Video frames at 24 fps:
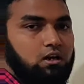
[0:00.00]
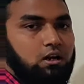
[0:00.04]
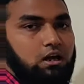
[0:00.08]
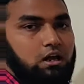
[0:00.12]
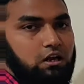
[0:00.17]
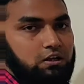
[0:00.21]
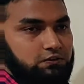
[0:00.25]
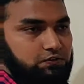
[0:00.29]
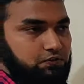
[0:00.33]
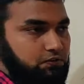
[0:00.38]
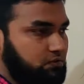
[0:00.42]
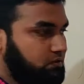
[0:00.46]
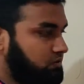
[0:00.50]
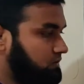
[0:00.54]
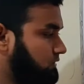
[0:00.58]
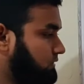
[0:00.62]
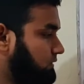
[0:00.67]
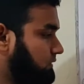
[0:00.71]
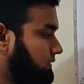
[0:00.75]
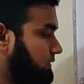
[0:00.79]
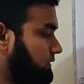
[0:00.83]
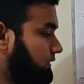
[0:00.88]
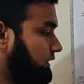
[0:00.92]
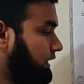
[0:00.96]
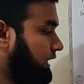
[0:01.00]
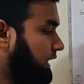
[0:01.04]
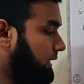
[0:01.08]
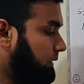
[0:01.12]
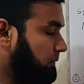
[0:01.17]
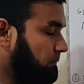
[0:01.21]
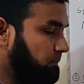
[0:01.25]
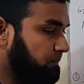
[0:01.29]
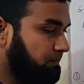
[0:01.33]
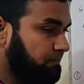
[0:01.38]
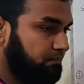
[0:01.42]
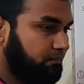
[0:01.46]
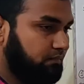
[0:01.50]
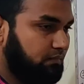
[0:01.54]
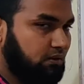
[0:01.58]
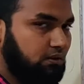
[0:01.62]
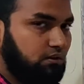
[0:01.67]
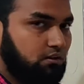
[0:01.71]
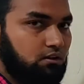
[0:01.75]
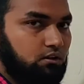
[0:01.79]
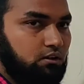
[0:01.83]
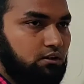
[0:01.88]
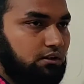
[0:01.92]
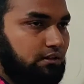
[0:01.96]
class. Okay,
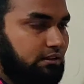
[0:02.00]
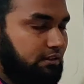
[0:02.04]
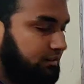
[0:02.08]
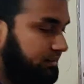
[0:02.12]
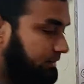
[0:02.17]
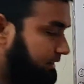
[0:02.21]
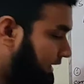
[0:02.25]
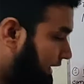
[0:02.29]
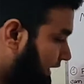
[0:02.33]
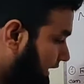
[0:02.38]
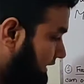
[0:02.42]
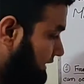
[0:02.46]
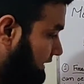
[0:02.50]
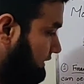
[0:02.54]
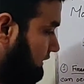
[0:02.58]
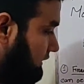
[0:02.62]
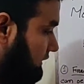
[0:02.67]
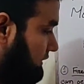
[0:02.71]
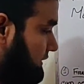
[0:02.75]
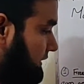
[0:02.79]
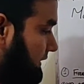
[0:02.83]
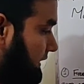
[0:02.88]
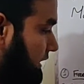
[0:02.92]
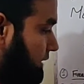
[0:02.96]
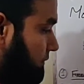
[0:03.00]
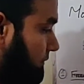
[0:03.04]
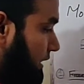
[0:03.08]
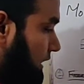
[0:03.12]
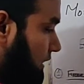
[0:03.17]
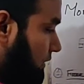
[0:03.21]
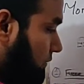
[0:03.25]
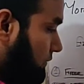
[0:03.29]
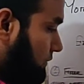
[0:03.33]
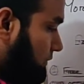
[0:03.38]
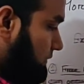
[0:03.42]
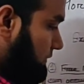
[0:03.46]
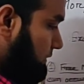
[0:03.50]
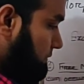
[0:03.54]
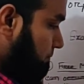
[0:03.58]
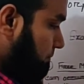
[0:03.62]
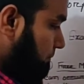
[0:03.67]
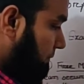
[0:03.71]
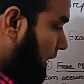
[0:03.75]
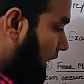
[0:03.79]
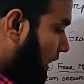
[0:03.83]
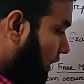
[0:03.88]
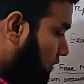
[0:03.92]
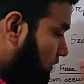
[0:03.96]
then talk about
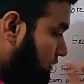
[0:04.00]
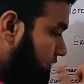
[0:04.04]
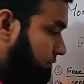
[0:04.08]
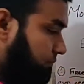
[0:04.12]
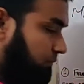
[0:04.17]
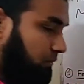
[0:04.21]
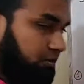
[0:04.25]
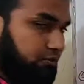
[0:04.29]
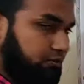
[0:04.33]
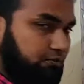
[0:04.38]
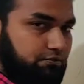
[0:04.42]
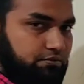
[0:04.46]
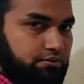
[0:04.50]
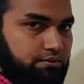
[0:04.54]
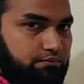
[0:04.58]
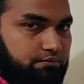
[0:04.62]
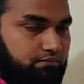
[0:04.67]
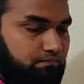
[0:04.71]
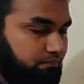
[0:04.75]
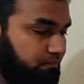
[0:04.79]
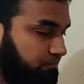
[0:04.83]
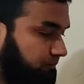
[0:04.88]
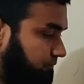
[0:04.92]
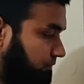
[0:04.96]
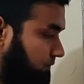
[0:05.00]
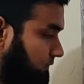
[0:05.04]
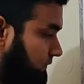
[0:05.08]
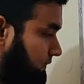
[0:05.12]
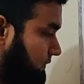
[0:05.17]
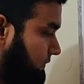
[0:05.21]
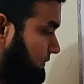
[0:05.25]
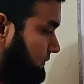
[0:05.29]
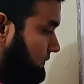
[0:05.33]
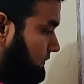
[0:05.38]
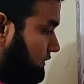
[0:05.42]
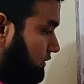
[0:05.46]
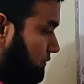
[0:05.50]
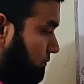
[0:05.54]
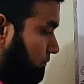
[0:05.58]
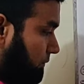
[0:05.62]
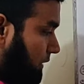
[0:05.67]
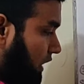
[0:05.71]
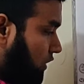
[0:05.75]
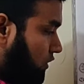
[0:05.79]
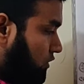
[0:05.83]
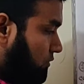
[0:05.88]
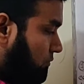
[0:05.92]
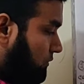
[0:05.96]
bound morpheme. So
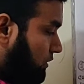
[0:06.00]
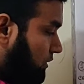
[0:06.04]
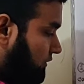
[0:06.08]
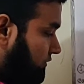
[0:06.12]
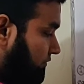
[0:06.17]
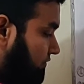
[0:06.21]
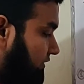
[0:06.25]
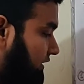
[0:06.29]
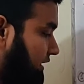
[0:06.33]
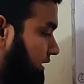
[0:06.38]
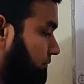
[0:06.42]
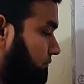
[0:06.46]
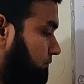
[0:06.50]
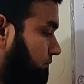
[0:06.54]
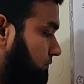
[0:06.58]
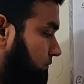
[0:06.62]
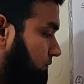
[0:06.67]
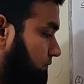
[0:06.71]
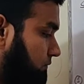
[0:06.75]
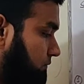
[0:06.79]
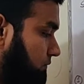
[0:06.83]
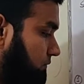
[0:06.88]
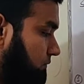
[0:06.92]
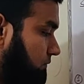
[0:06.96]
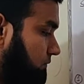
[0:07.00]
bound morpheme